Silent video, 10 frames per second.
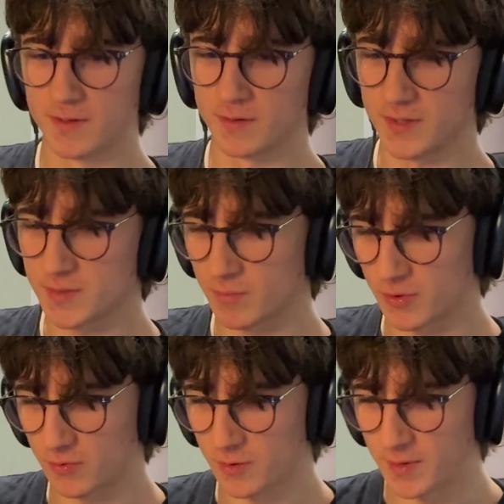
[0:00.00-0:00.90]
this
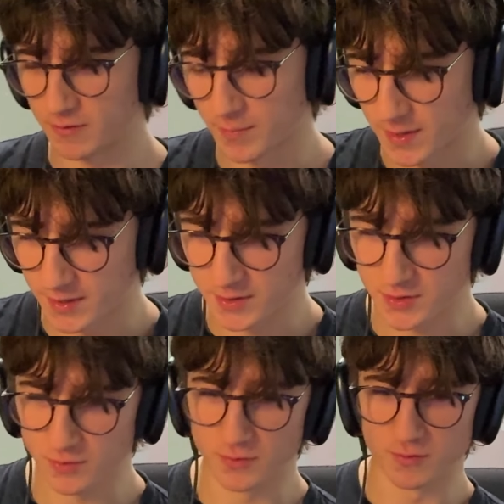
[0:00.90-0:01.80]
model could be
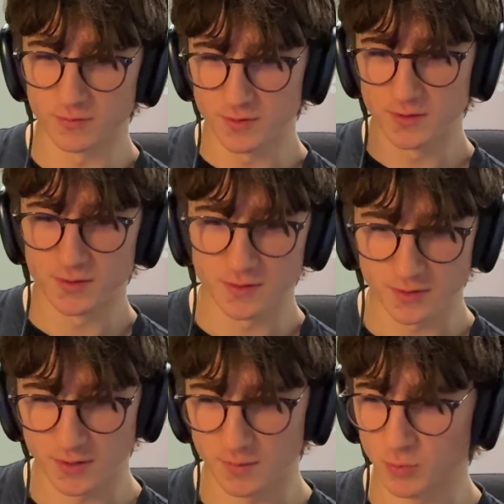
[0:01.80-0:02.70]
replaced, or
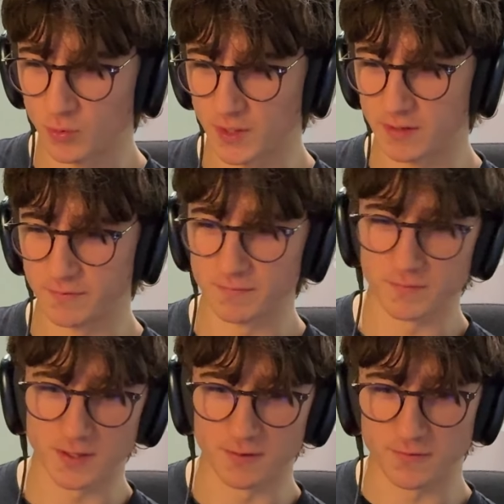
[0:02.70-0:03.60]
more
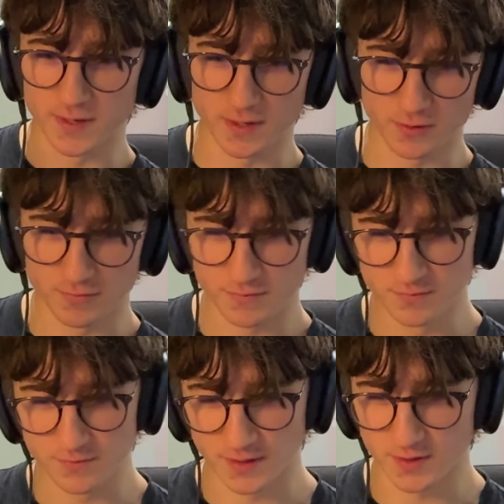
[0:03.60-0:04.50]
infilling of
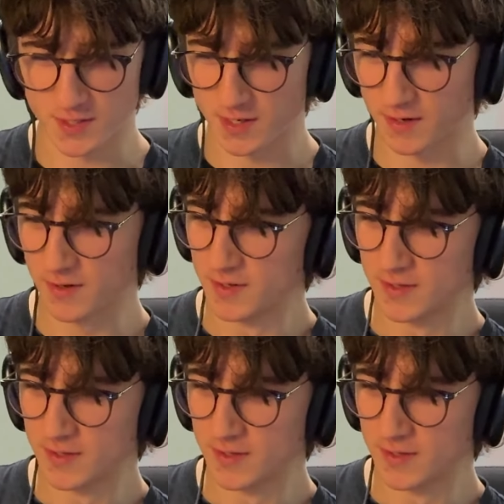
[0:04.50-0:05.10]
things here.